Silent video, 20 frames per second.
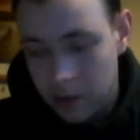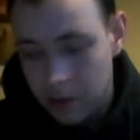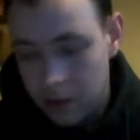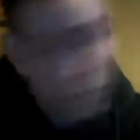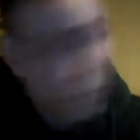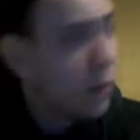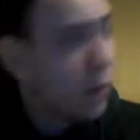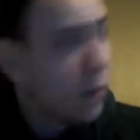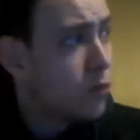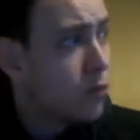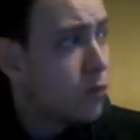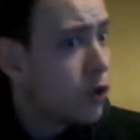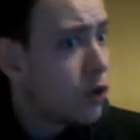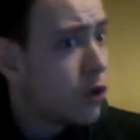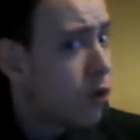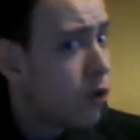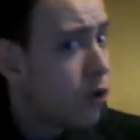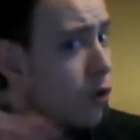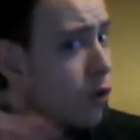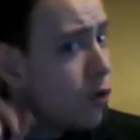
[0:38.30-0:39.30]
My mum's
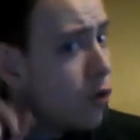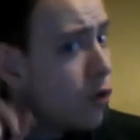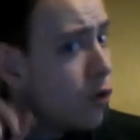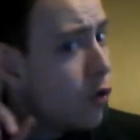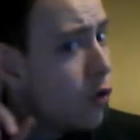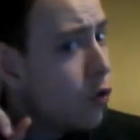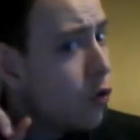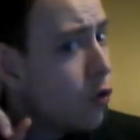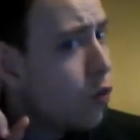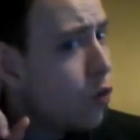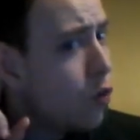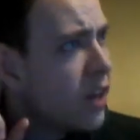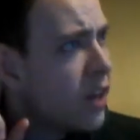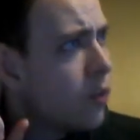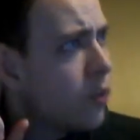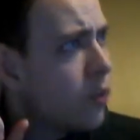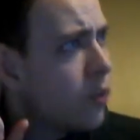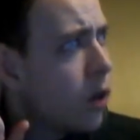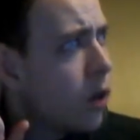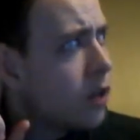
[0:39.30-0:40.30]
running
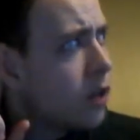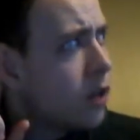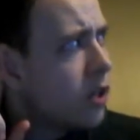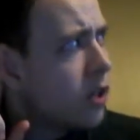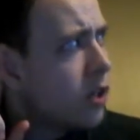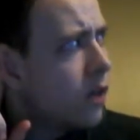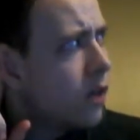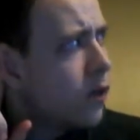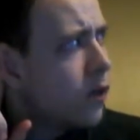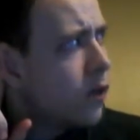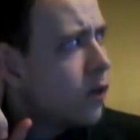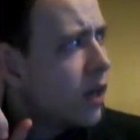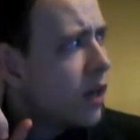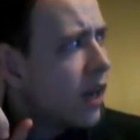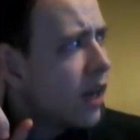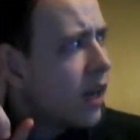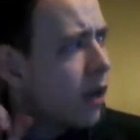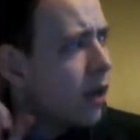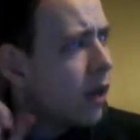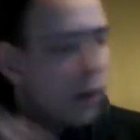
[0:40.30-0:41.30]
the water, if you can
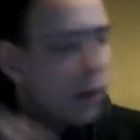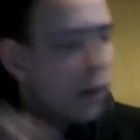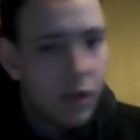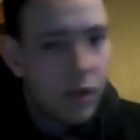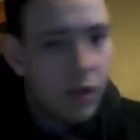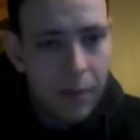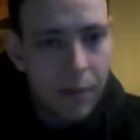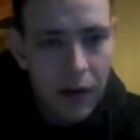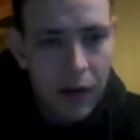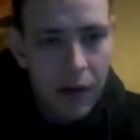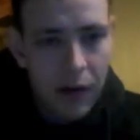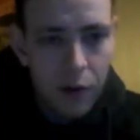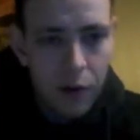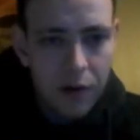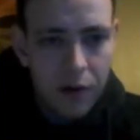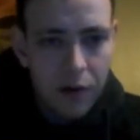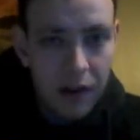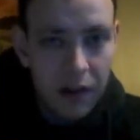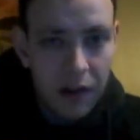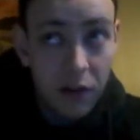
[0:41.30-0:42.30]
hear there in the
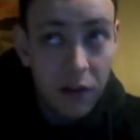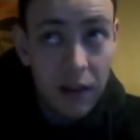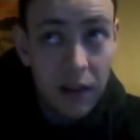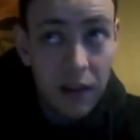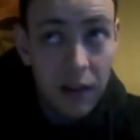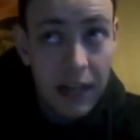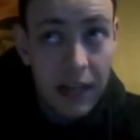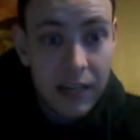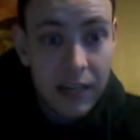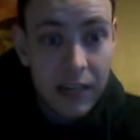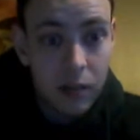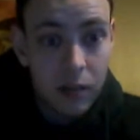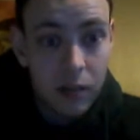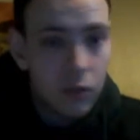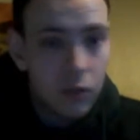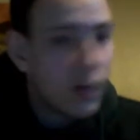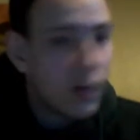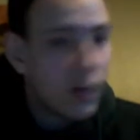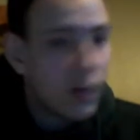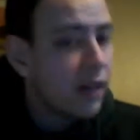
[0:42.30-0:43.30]
background, and I've got the light on
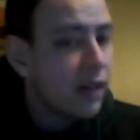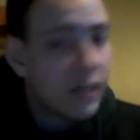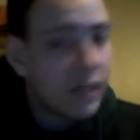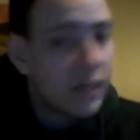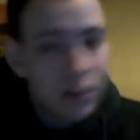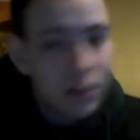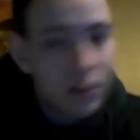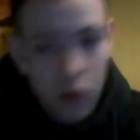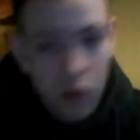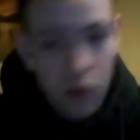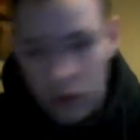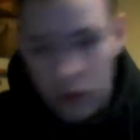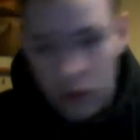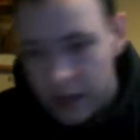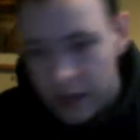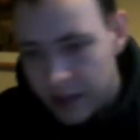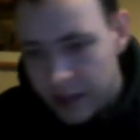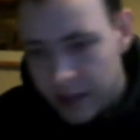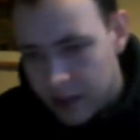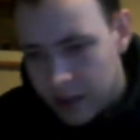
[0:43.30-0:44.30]
as well. It is
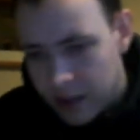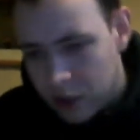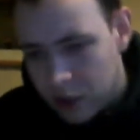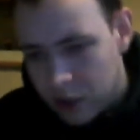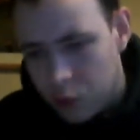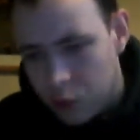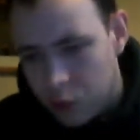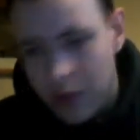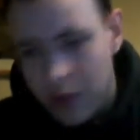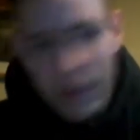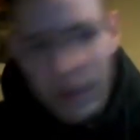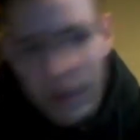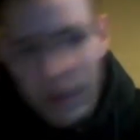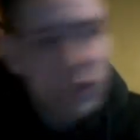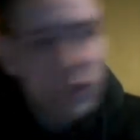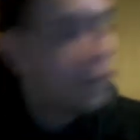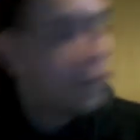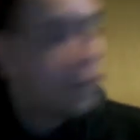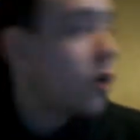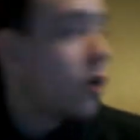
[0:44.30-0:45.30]
only 20
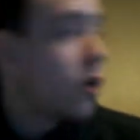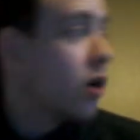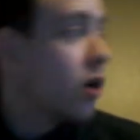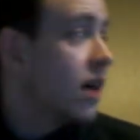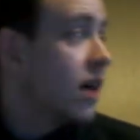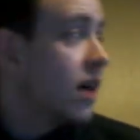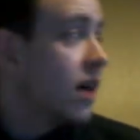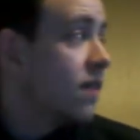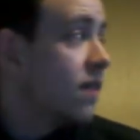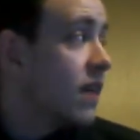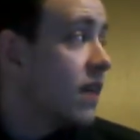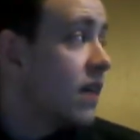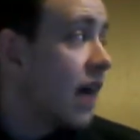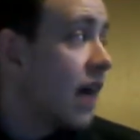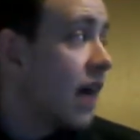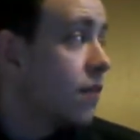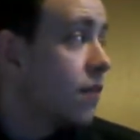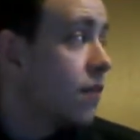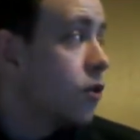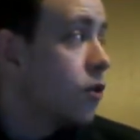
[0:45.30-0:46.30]
past 4 in the
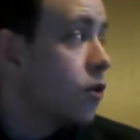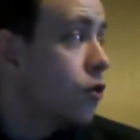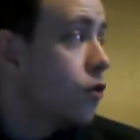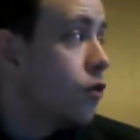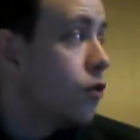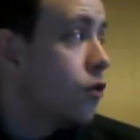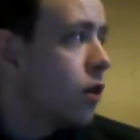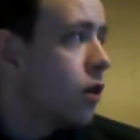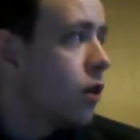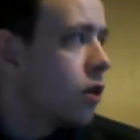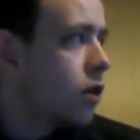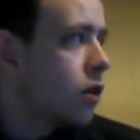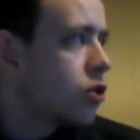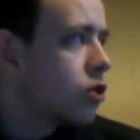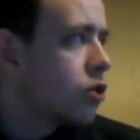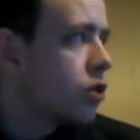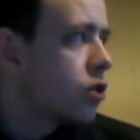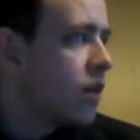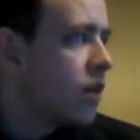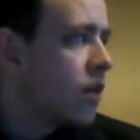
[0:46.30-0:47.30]
afternoon on a
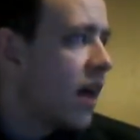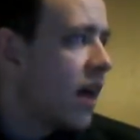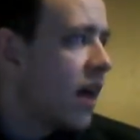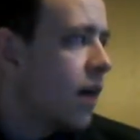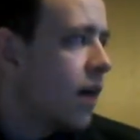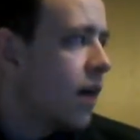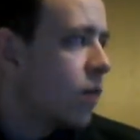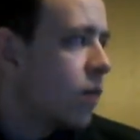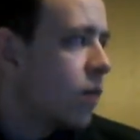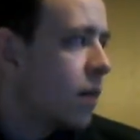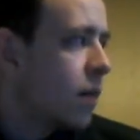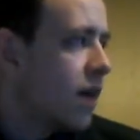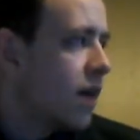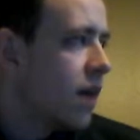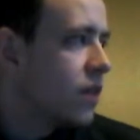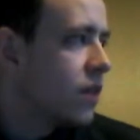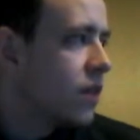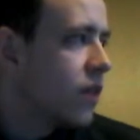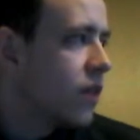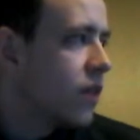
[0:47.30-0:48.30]
Sunday when I make
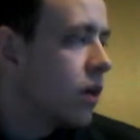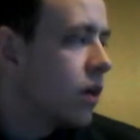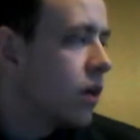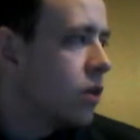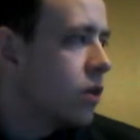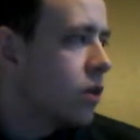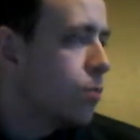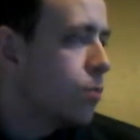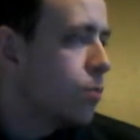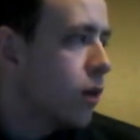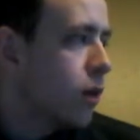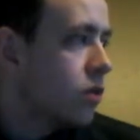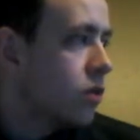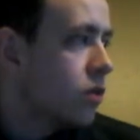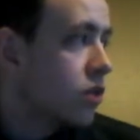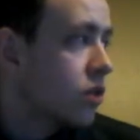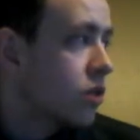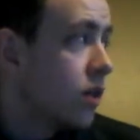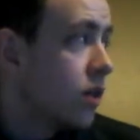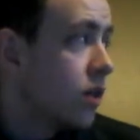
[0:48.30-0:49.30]
these videos,
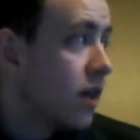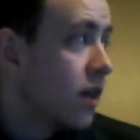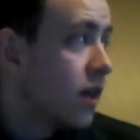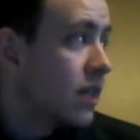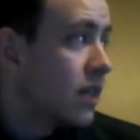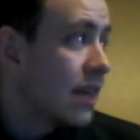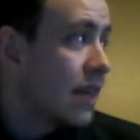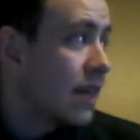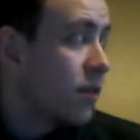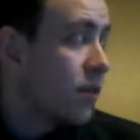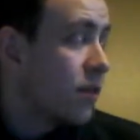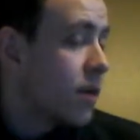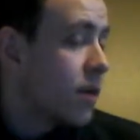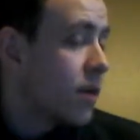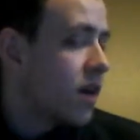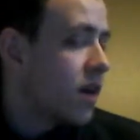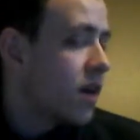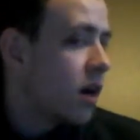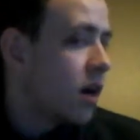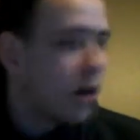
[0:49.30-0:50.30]
but it's getting very
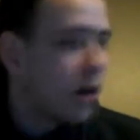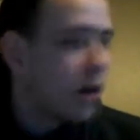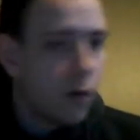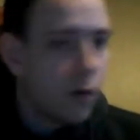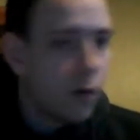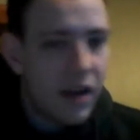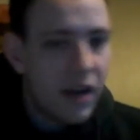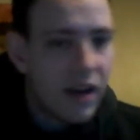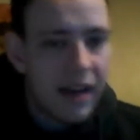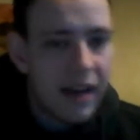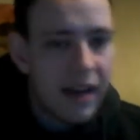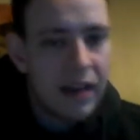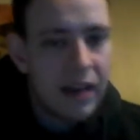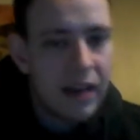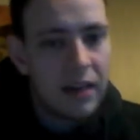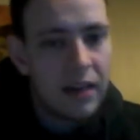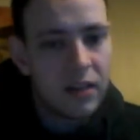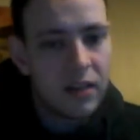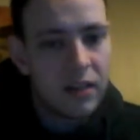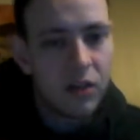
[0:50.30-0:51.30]
dark already, and
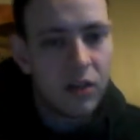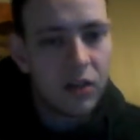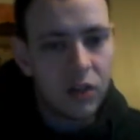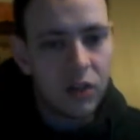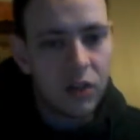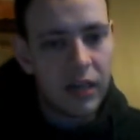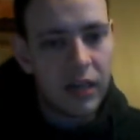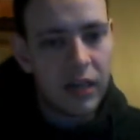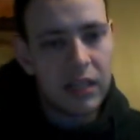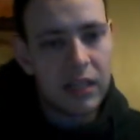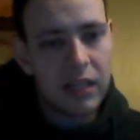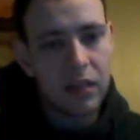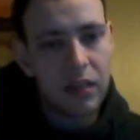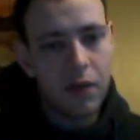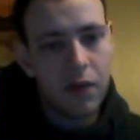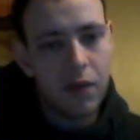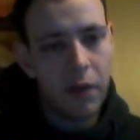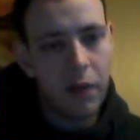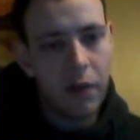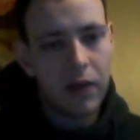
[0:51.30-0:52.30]
it is also getting
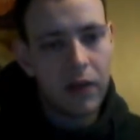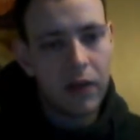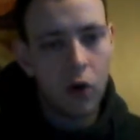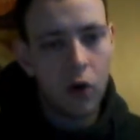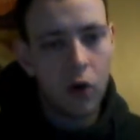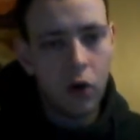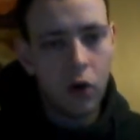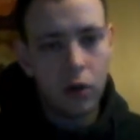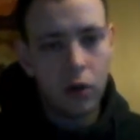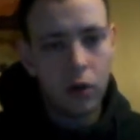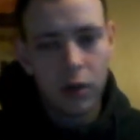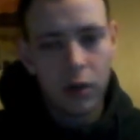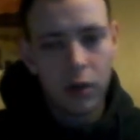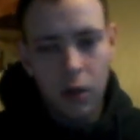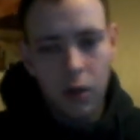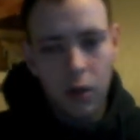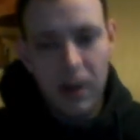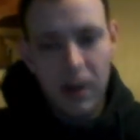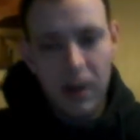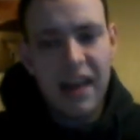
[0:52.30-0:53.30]
very cold.
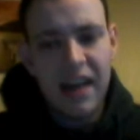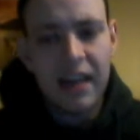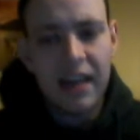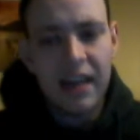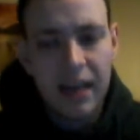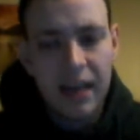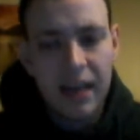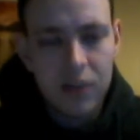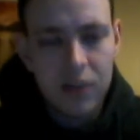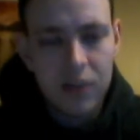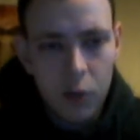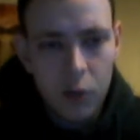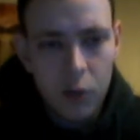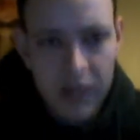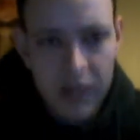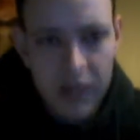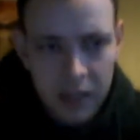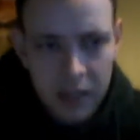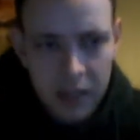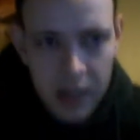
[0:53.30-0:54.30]
We're heading into
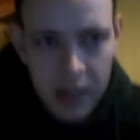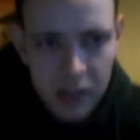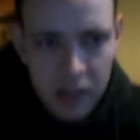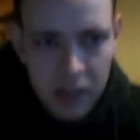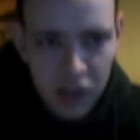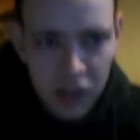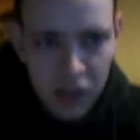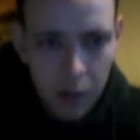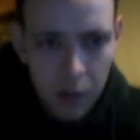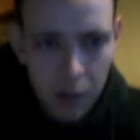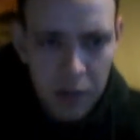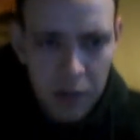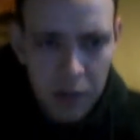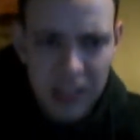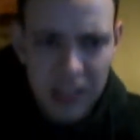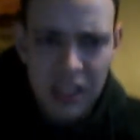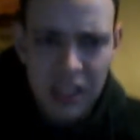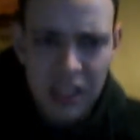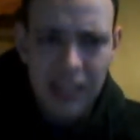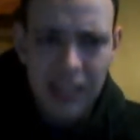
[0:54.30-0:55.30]
winter, ladies and gentlemen.
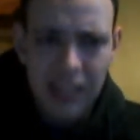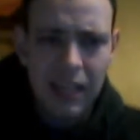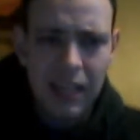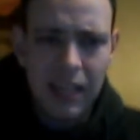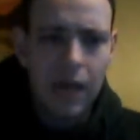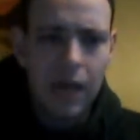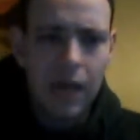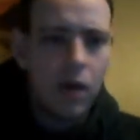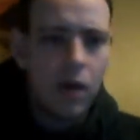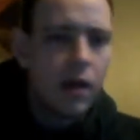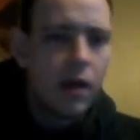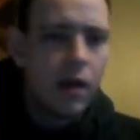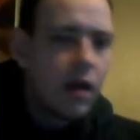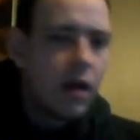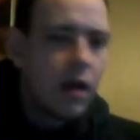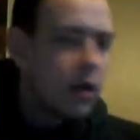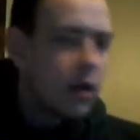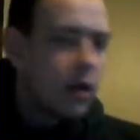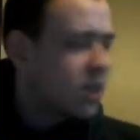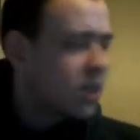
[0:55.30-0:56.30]
Let's stick together.
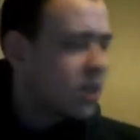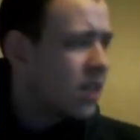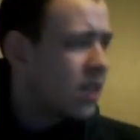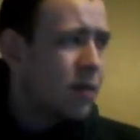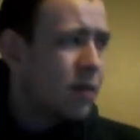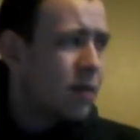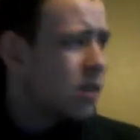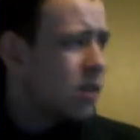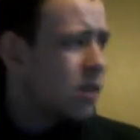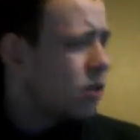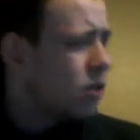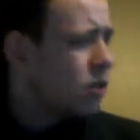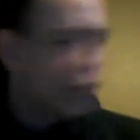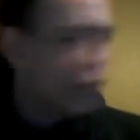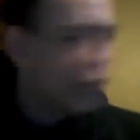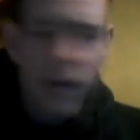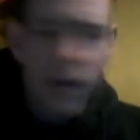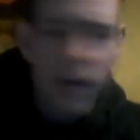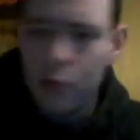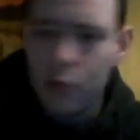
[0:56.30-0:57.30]
Let's keep listening to
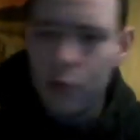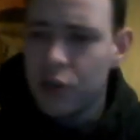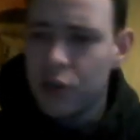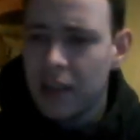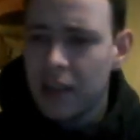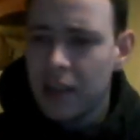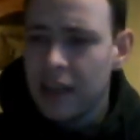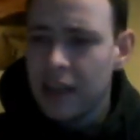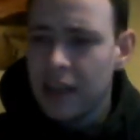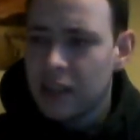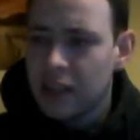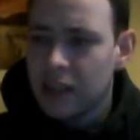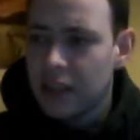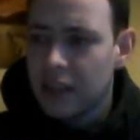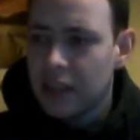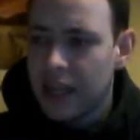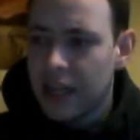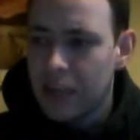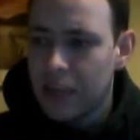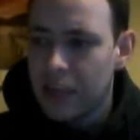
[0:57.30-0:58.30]
great music. Let's
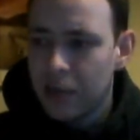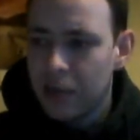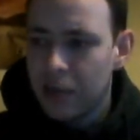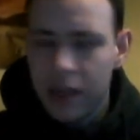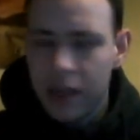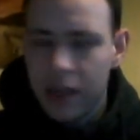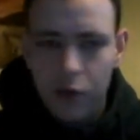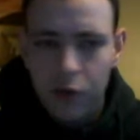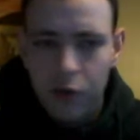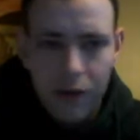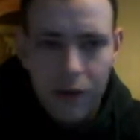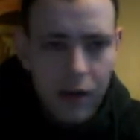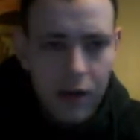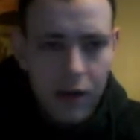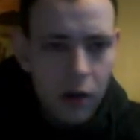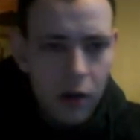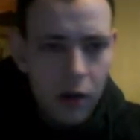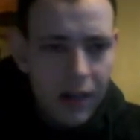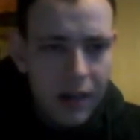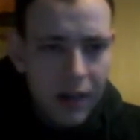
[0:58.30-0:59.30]
keep playing great
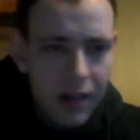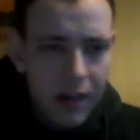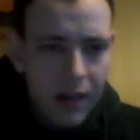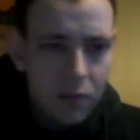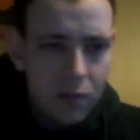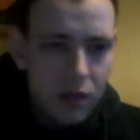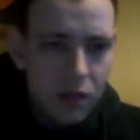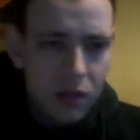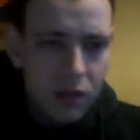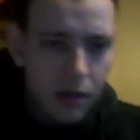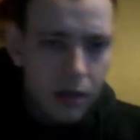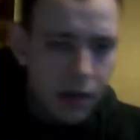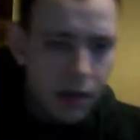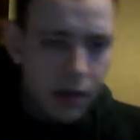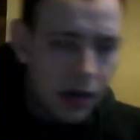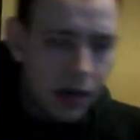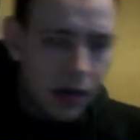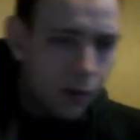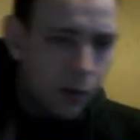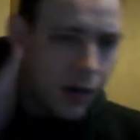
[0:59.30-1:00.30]
video games,
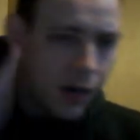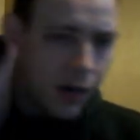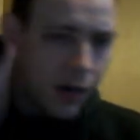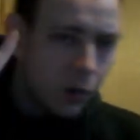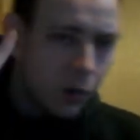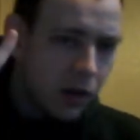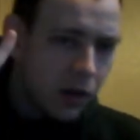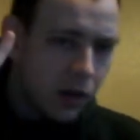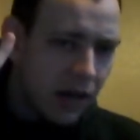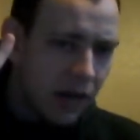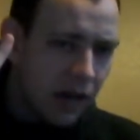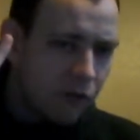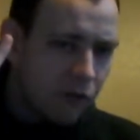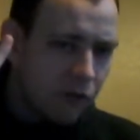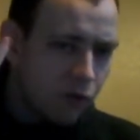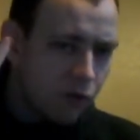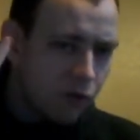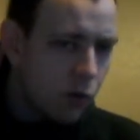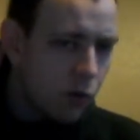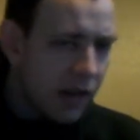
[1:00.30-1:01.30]
and we will get
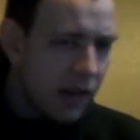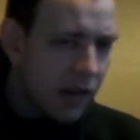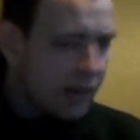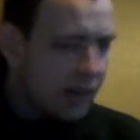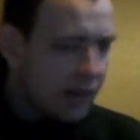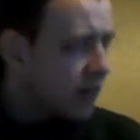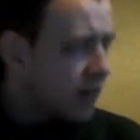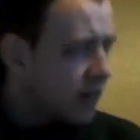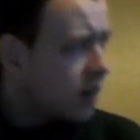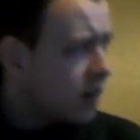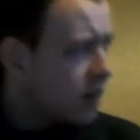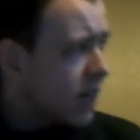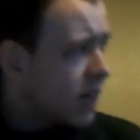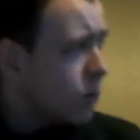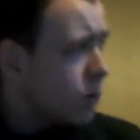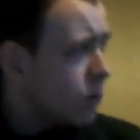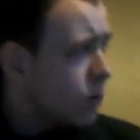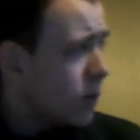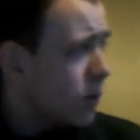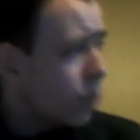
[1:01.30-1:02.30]
through it.
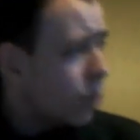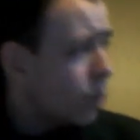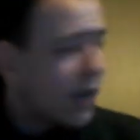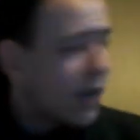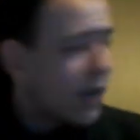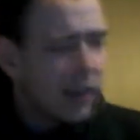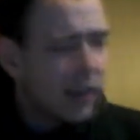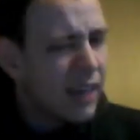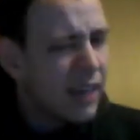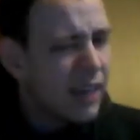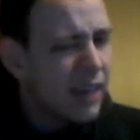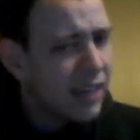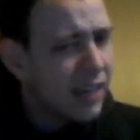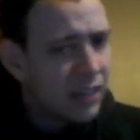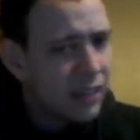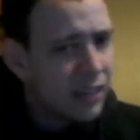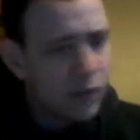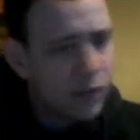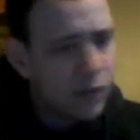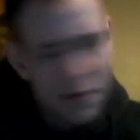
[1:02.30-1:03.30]
Indeed we will. Yes,
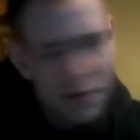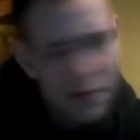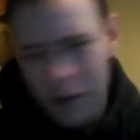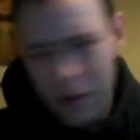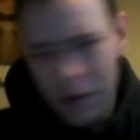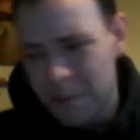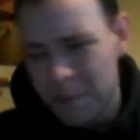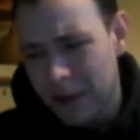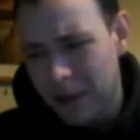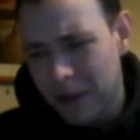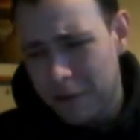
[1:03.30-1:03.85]
that's right. I'm not a big